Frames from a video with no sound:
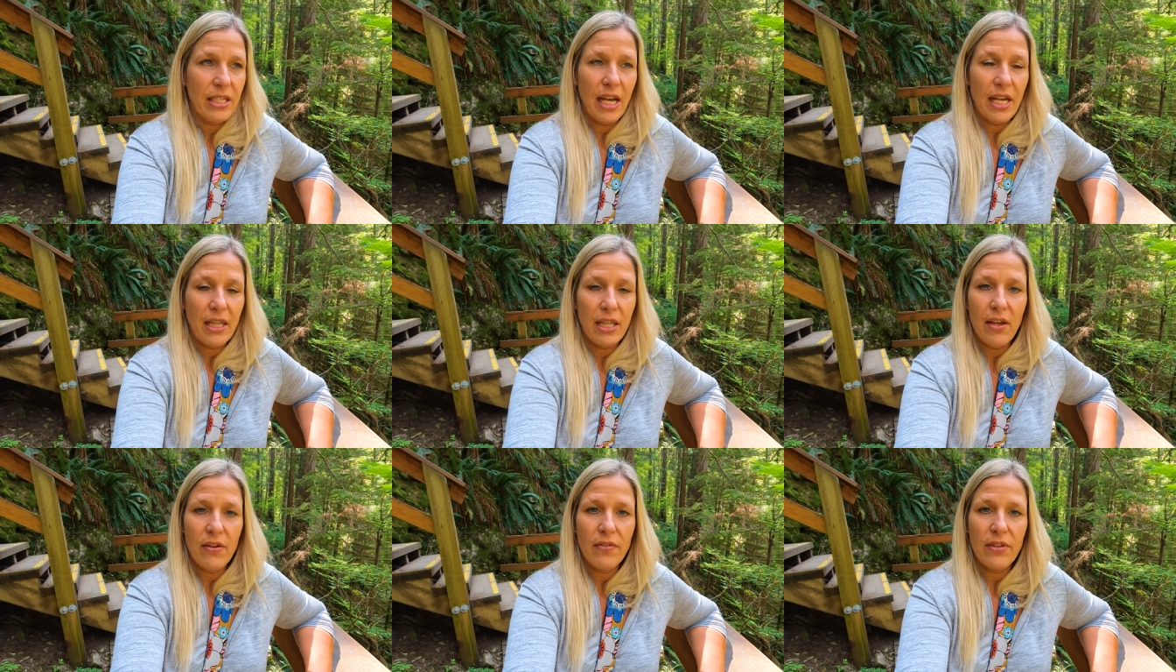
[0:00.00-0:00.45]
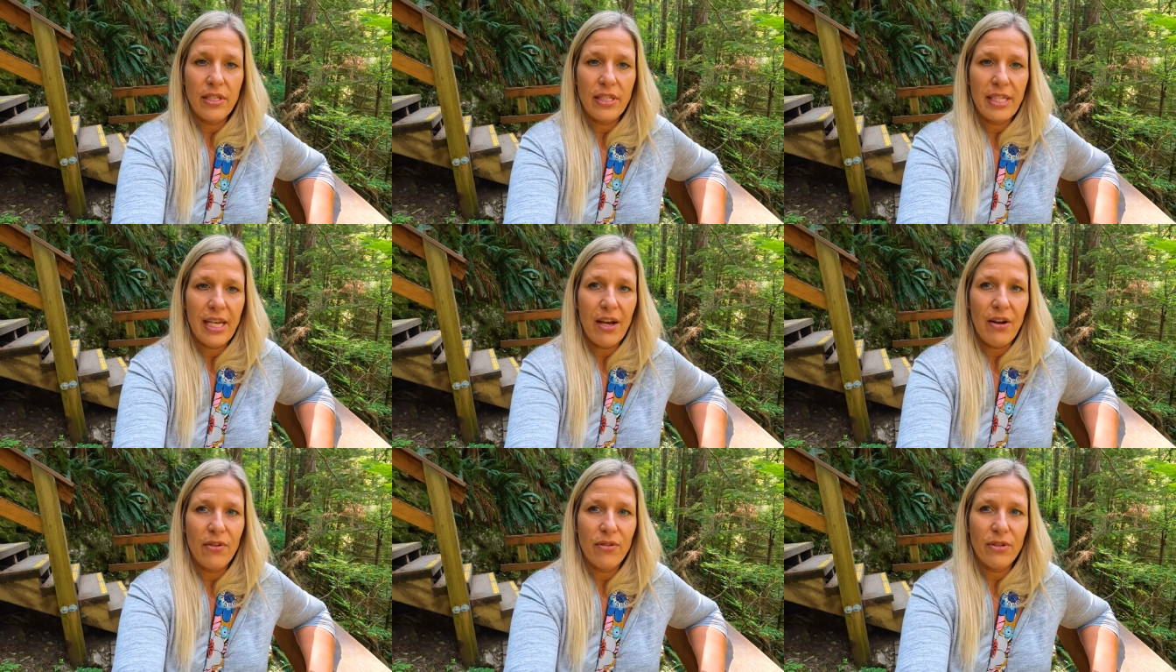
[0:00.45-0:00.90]
I love the
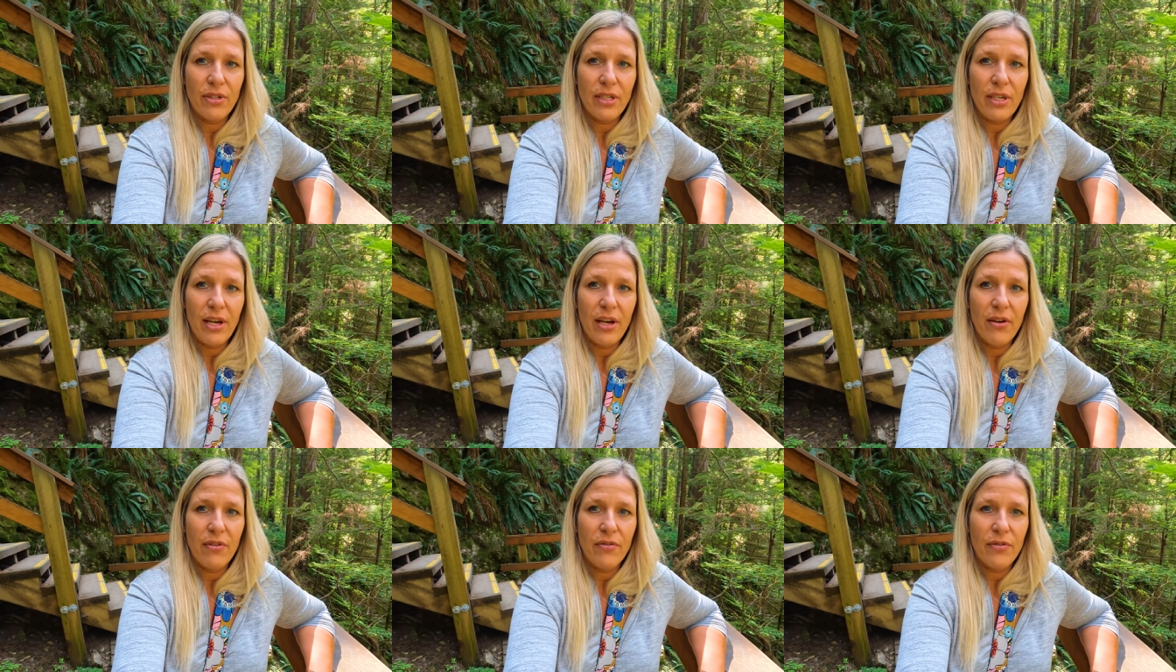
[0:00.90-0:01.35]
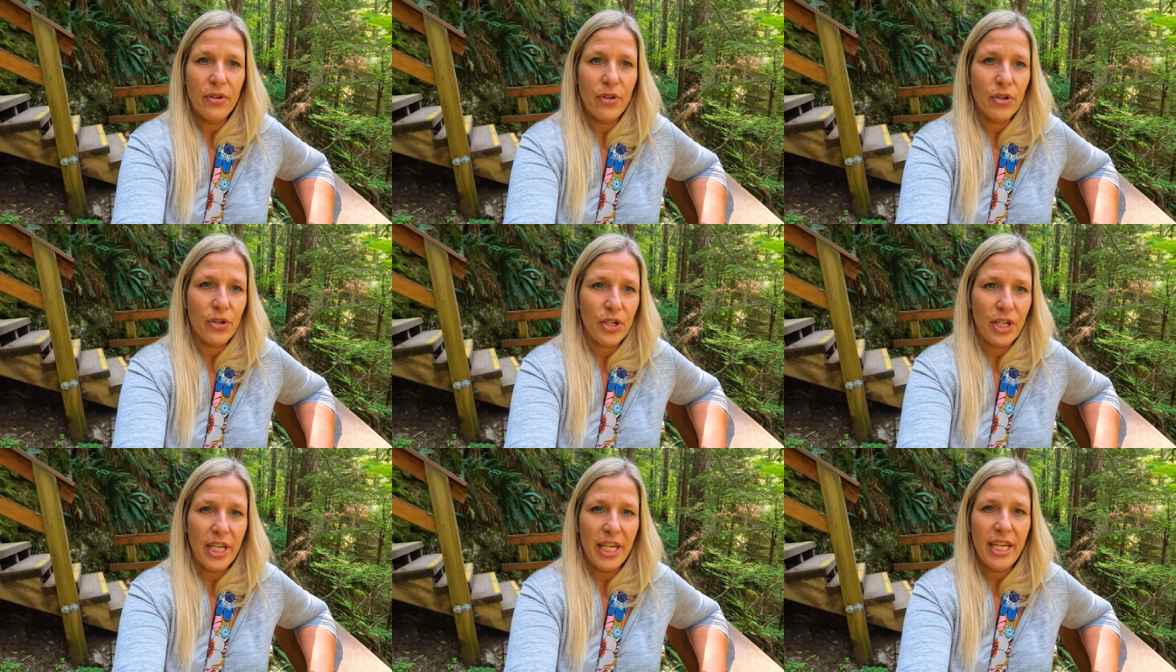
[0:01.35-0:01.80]
sound of the
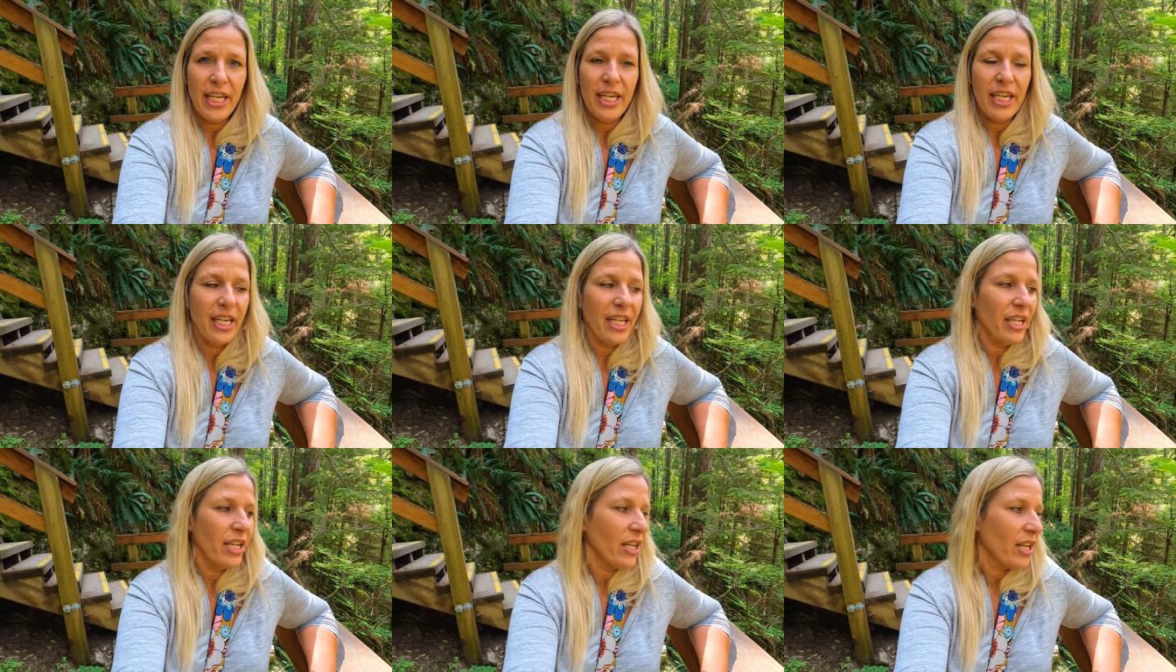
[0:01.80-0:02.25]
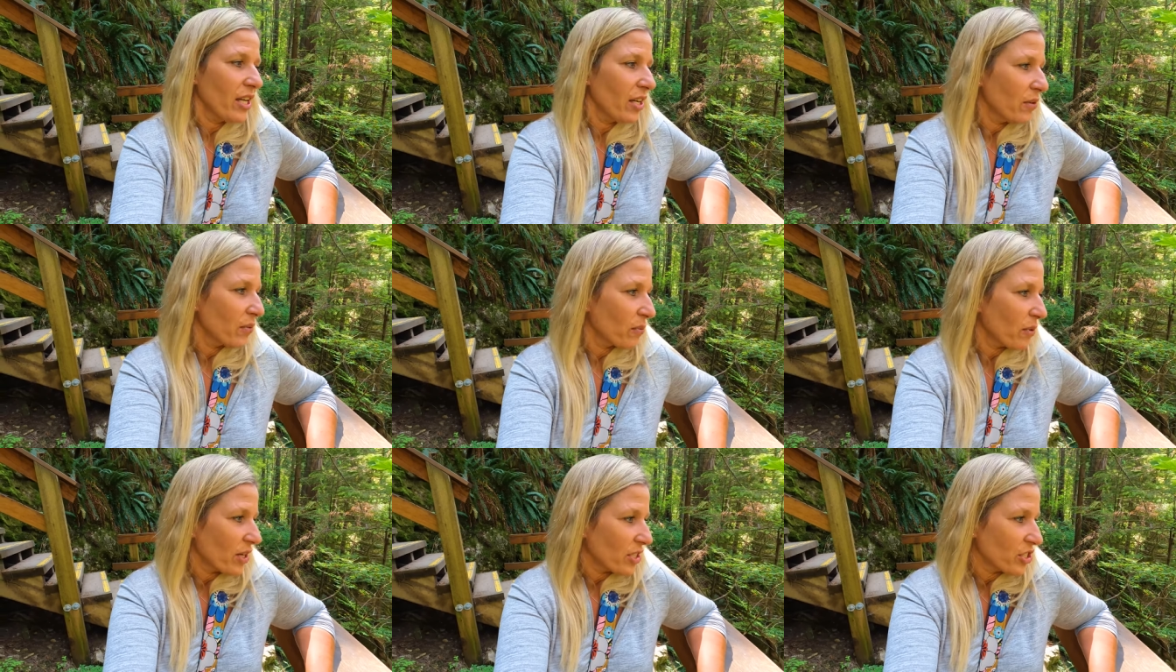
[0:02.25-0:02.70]
creek
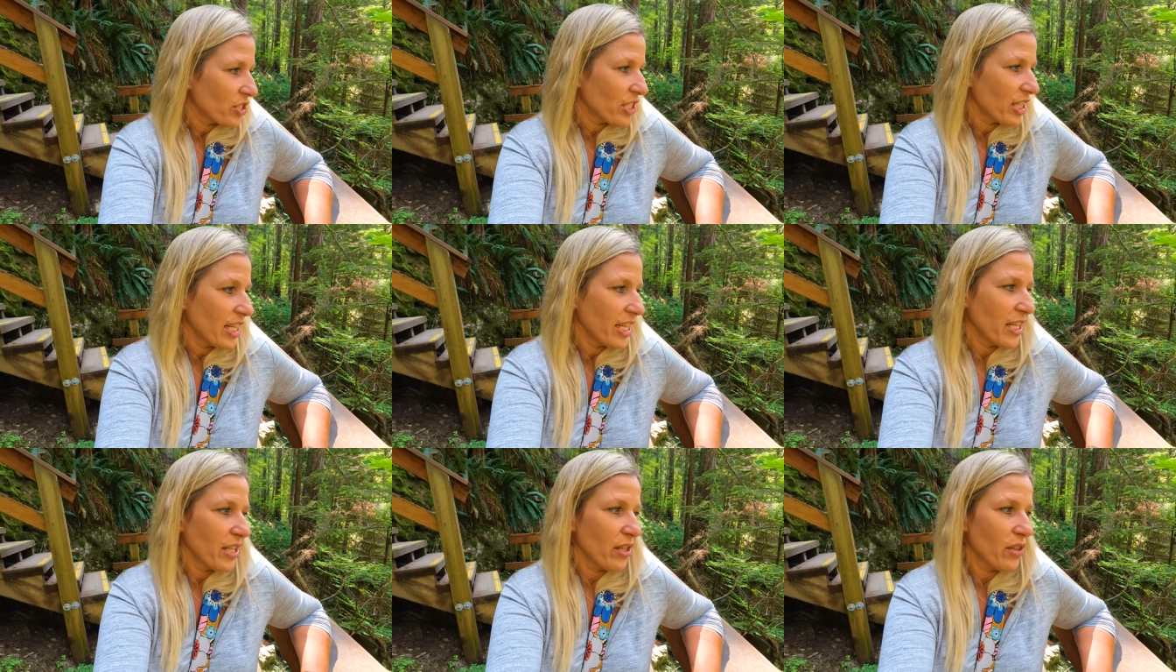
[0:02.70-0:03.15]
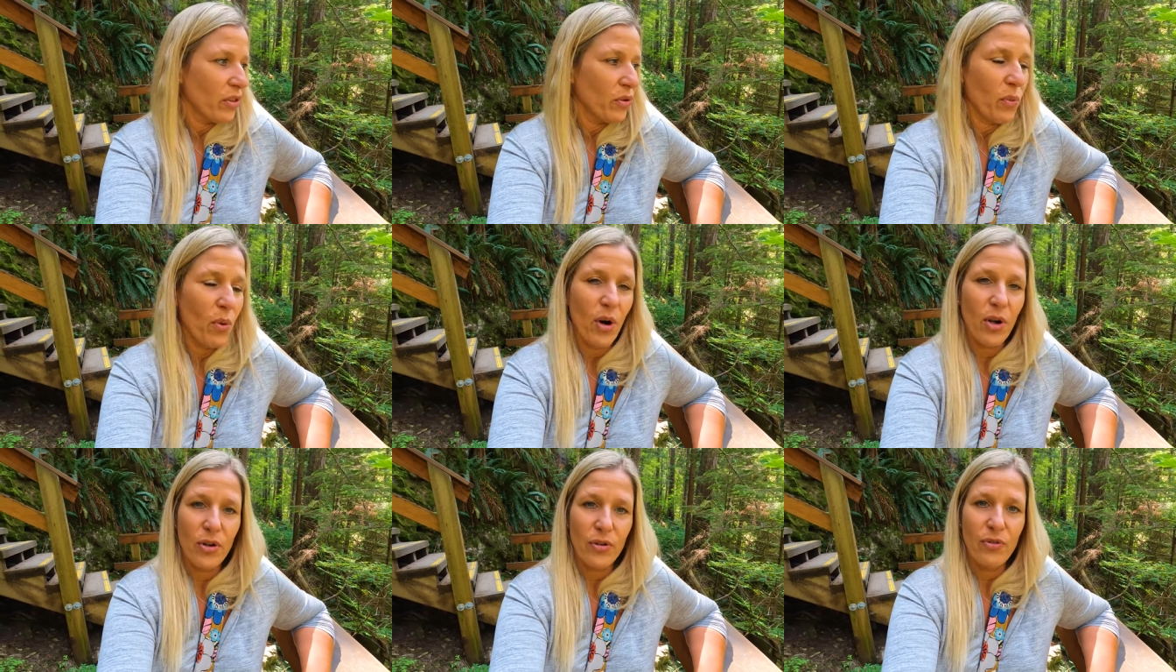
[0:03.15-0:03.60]
rushing,
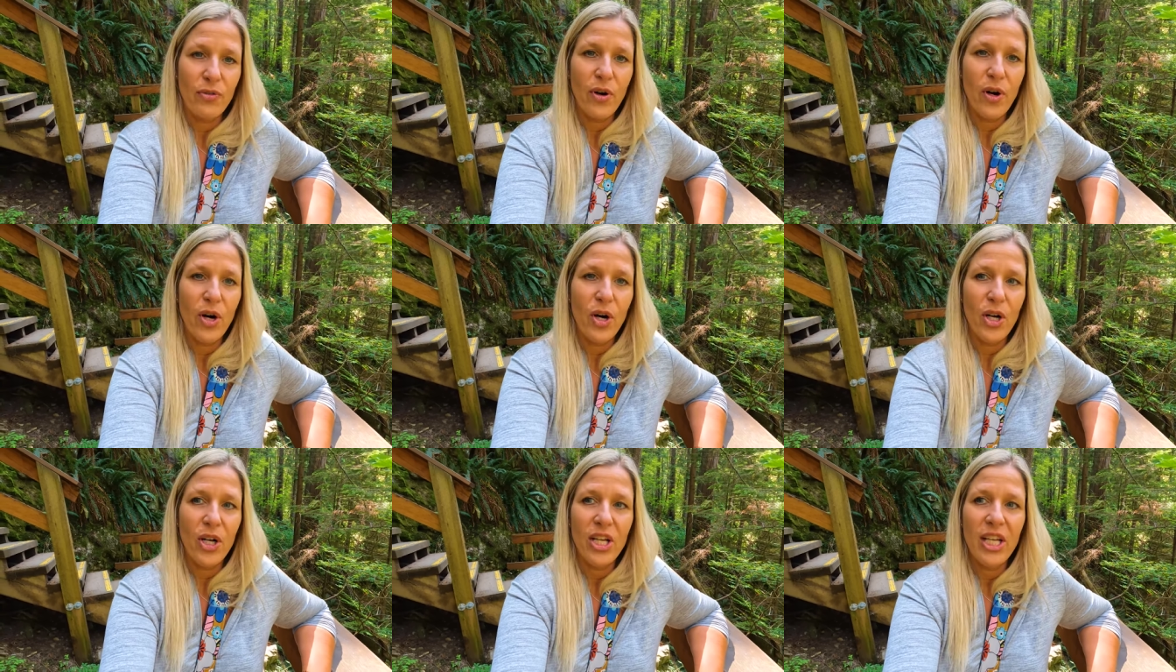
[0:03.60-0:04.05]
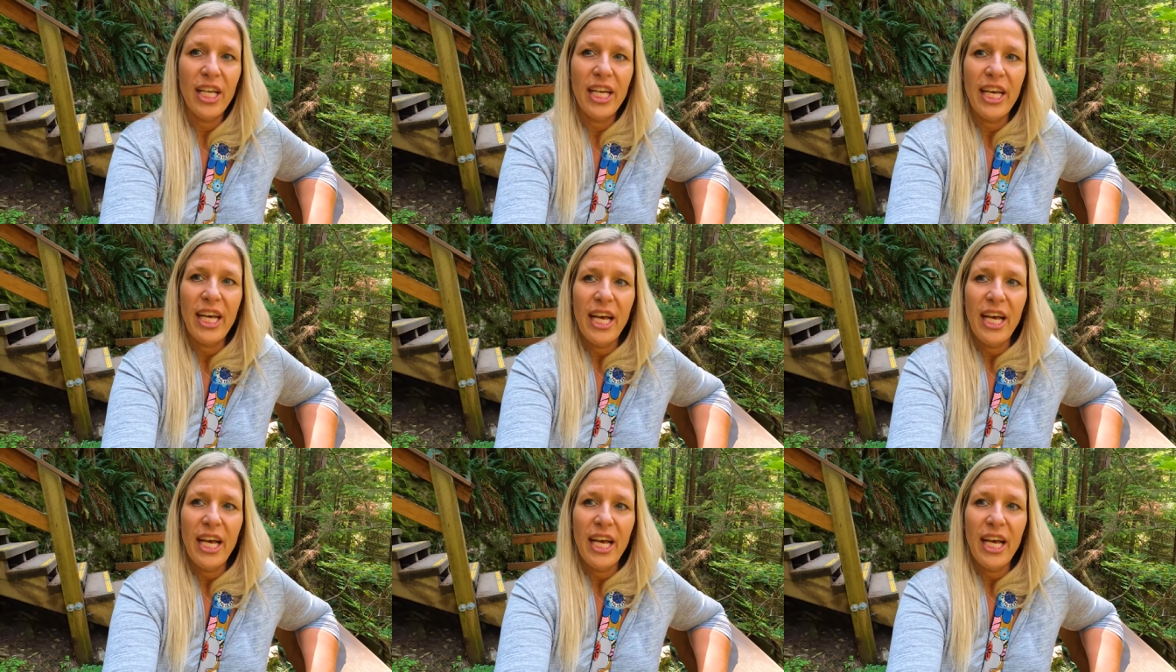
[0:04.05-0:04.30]
the waterfall.